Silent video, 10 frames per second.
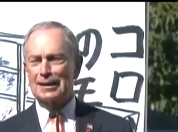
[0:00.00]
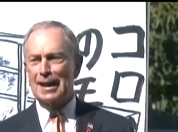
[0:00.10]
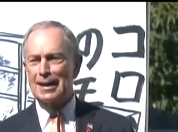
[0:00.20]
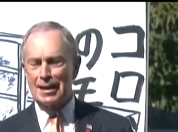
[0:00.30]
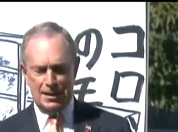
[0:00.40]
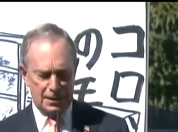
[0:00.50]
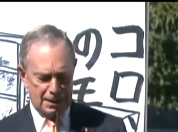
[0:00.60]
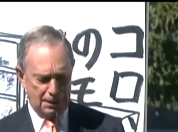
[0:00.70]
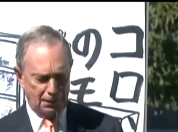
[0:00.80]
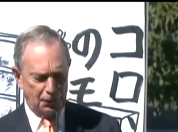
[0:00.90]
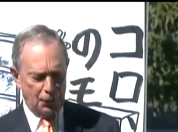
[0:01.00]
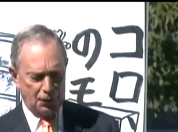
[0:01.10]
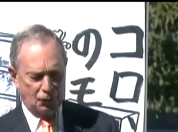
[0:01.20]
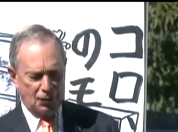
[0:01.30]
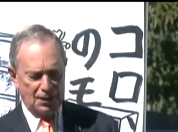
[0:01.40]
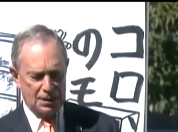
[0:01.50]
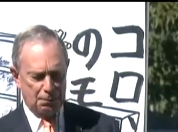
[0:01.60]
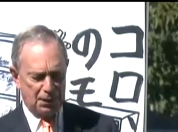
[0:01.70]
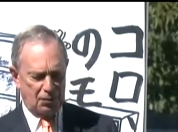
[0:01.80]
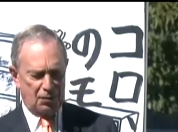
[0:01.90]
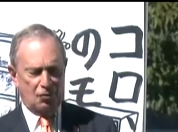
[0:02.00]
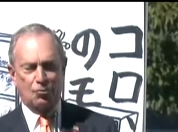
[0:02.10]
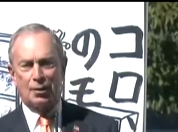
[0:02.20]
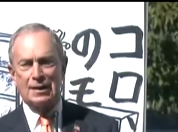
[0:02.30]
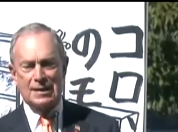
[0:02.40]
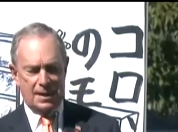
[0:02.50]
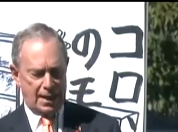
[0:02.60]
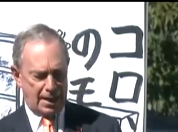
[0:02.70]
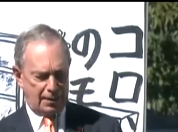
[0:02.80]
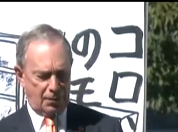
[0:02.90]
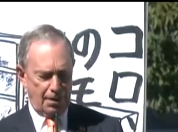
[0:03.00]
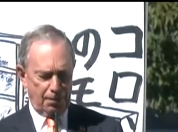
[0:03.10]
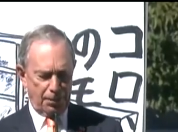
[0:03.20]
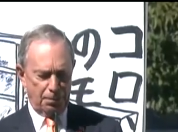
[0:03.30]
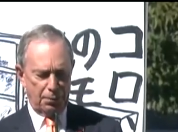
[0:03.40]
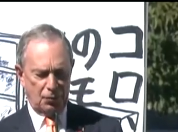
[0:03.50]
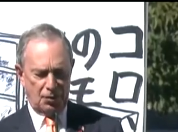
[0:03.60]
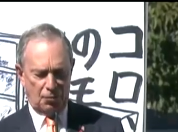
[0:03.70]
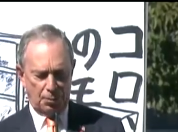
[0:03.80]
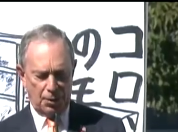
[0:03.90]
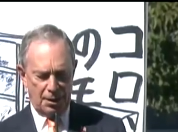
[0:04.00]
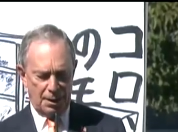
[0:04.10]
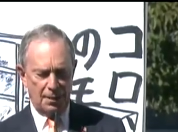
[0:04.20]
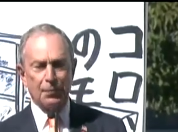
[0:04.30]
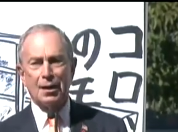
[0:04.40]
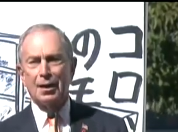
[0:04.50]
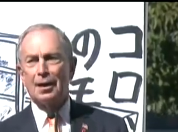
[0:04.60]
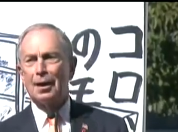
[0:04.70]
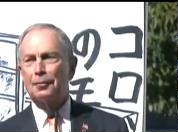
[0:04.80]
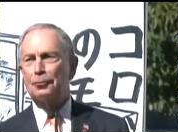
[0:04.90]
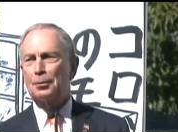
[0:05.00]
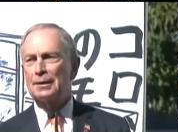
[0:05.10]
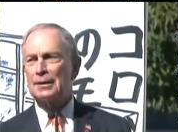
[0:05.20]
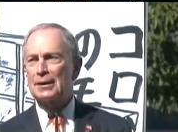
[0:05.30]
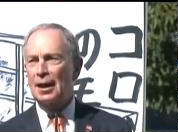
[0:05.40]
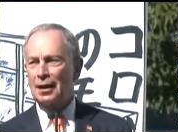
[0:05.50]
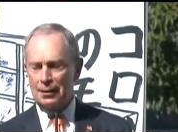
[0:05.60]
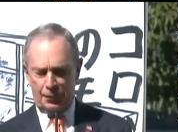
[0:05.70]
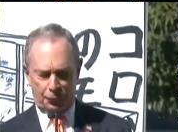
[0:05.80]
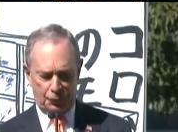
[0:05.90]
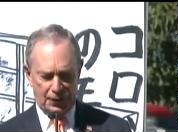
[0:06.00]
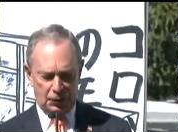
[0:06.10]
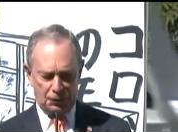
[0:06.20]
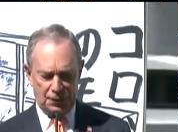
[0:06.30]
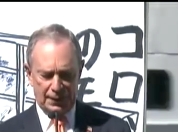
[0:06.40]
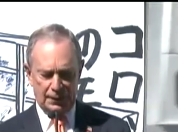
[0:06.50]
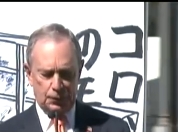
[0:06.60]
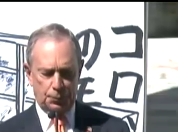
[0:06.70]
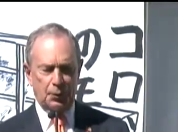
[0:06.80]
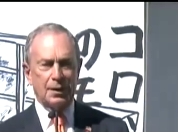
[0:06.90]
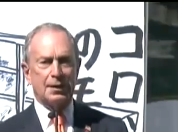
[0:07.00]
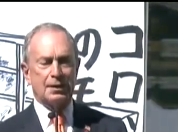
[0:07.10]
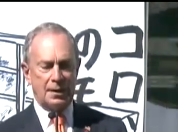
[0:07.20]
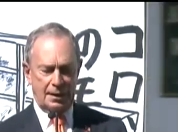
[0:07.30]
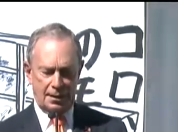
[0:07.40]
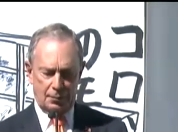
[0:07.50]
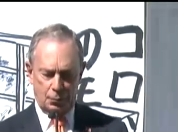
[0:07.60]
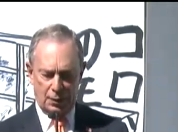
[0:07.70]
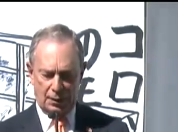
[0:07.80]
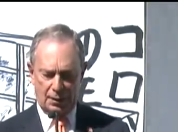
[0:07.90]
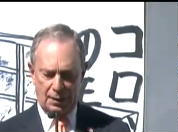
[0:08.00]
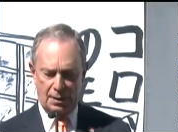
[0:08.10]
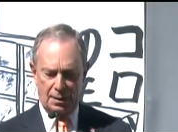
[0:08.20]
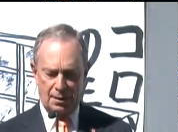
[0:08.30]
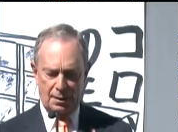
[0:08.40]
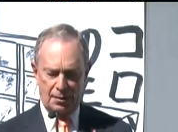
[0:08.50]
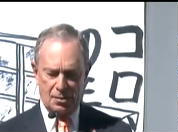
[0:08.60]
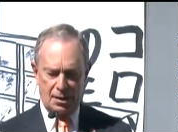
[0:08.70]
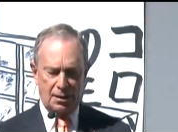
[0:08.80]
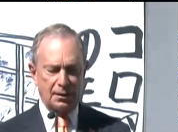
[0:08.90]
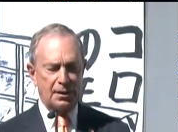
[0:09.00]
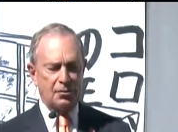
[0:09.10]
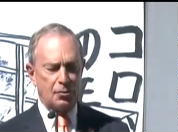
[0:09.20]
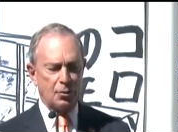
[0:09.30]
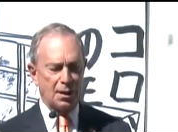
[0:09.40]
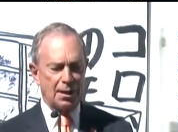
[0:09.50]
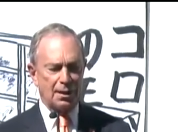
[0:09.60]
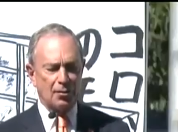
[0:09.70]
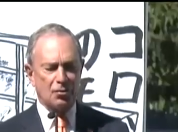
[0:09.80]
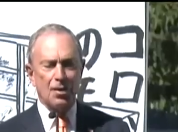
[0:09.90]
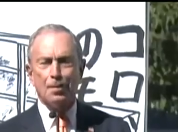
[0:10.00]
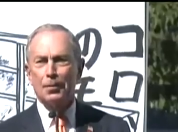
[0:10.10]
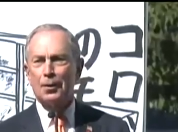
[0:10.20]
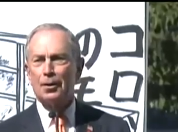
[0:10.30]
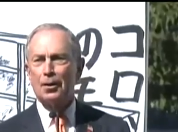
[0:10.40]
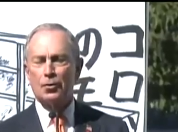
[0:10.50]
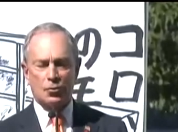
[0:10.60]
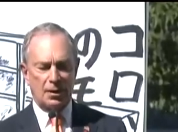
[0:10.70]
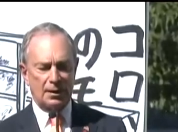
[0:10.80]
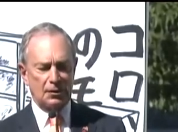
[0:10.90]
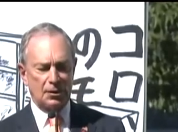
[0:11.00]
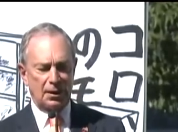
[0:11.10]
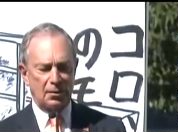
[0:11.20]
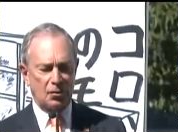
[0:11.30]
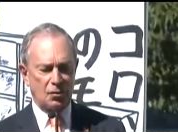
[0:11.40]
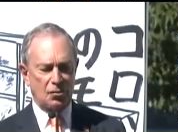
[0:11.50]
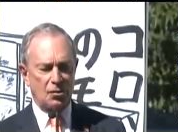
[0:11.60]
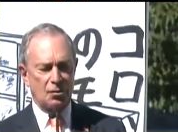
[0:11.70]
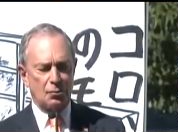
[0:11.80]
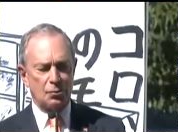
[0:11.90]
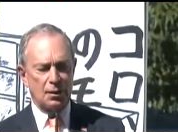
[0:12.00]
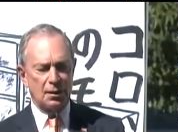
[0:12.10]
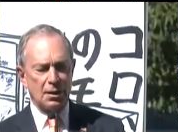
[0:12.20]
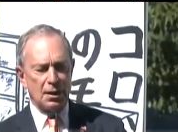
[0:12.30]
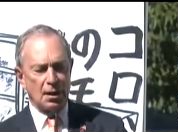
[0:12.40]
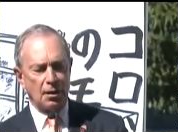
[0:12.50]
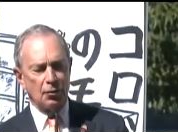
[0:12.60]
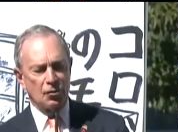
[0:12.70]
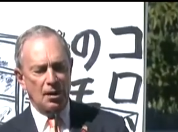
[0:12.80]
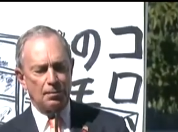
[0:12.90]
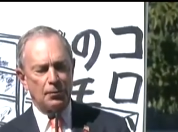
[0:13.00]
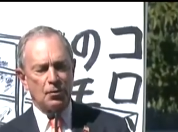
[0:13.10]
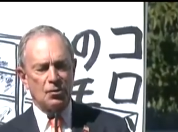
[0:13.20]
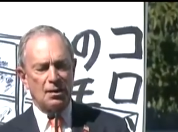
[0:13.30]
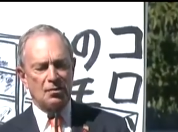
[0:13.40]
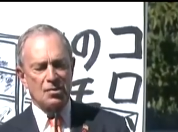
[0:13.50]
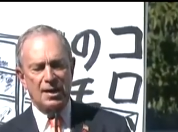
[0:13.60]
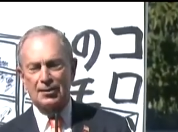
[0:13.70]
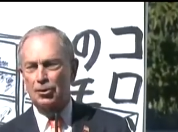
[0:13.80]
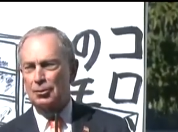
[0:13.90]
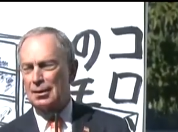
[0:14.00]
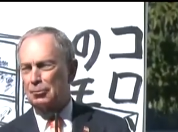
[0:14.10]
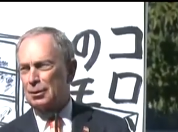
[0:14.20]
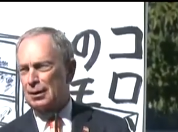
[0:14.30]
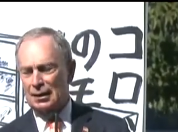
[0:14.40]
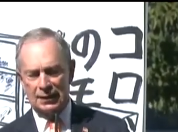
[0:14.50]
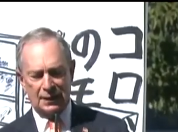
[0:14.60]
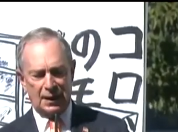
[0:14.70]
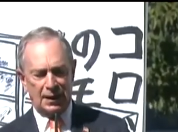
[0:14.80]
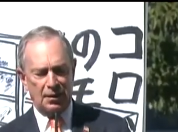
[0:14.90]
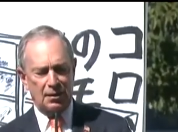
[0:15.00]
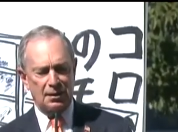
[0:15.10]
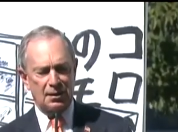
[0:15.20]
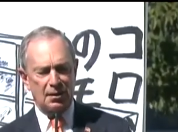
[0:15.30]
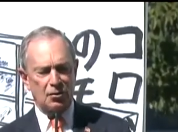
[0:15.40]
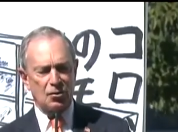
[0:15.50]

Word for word: take in some of New York City's busiest streets and the busiest park from an entirely fresh vantage point and with entirely new eyes. You'll also get a chance to close up, see a statue that really is an icon in our